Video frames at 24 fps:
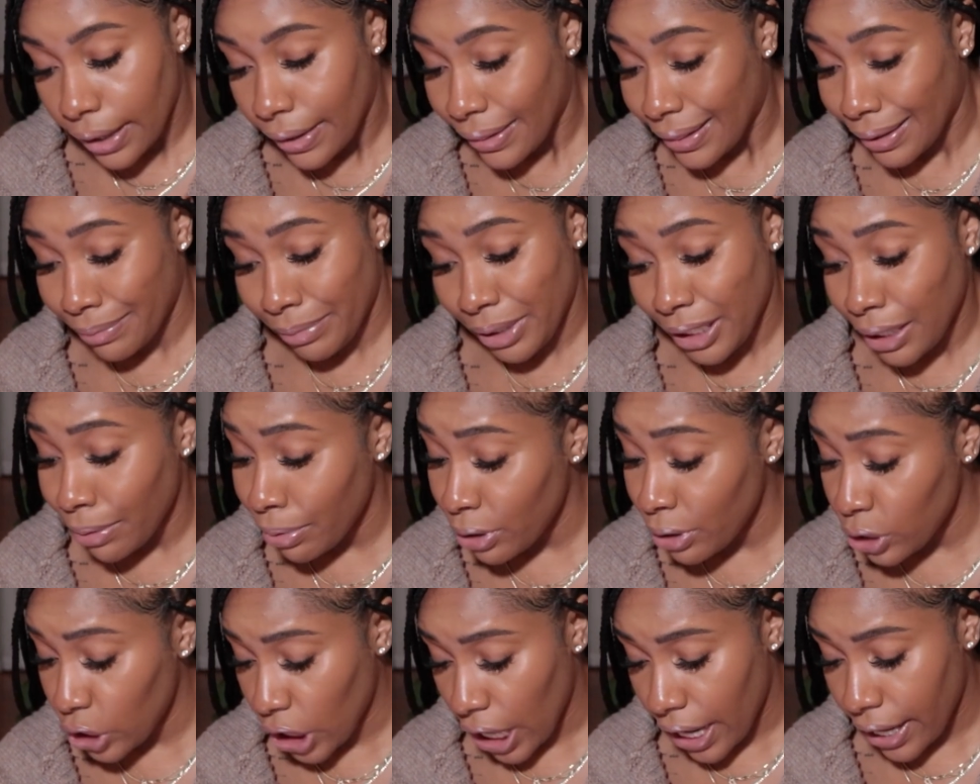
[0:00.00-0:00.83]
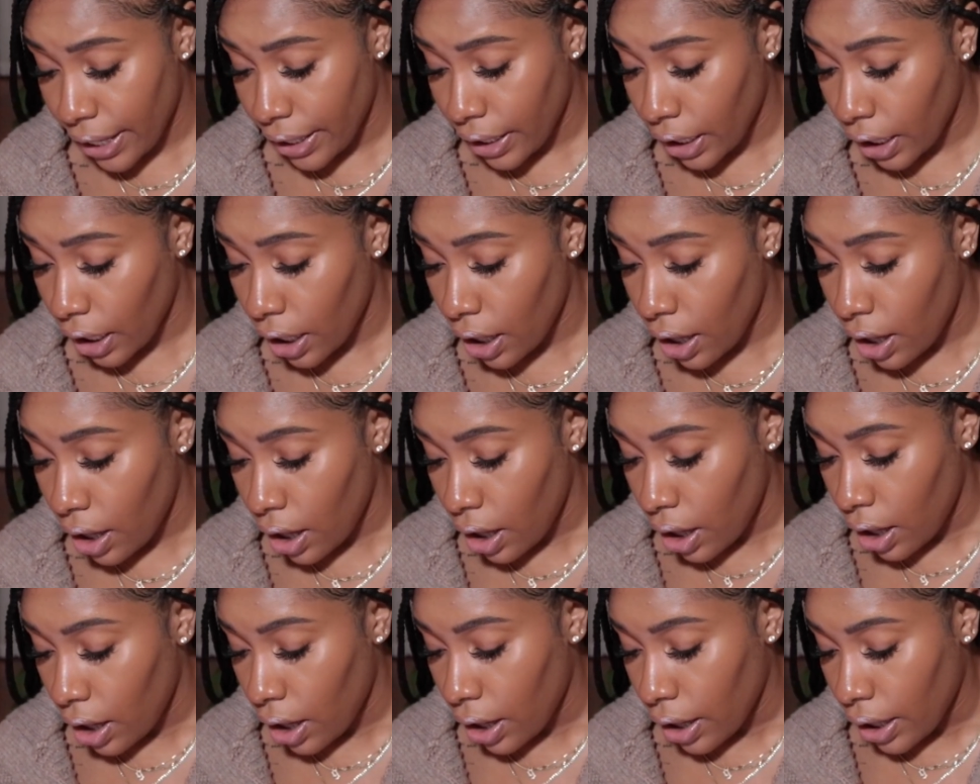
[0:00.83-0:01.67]
Let me double check.
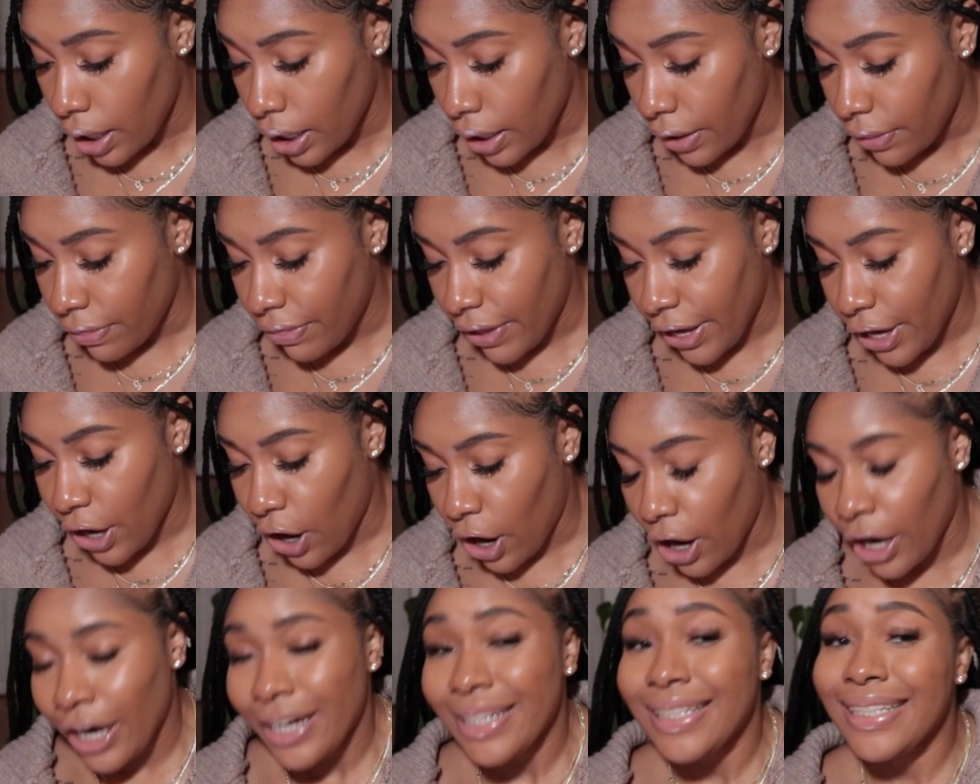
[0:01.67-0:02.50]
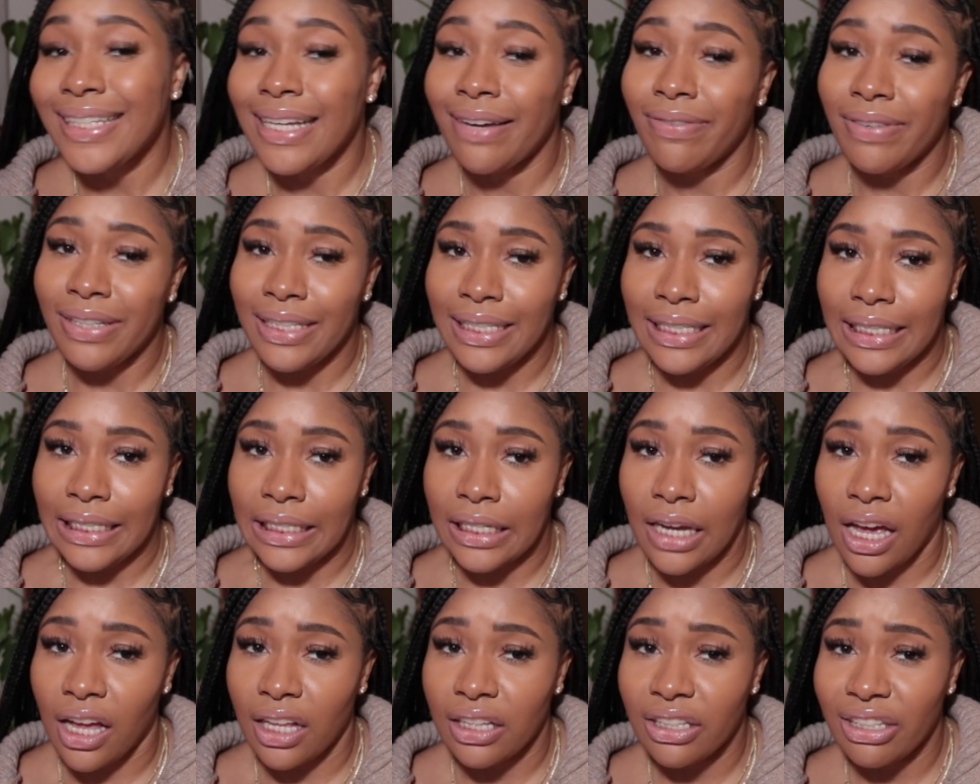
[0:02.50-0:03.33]
They are
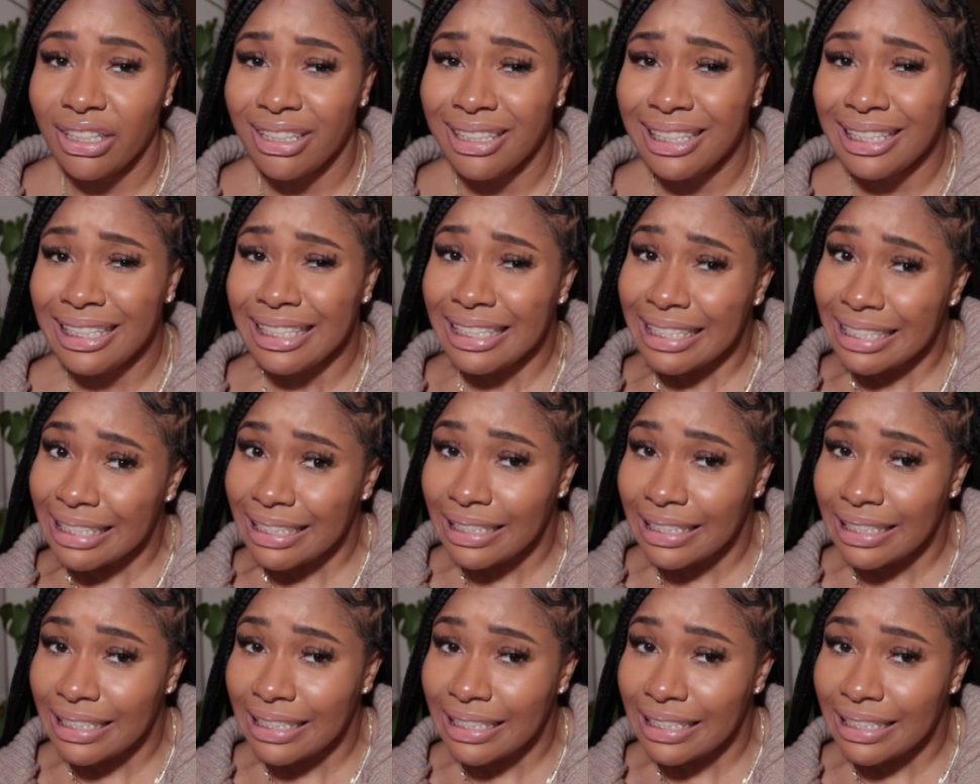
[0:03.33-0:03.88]
$17.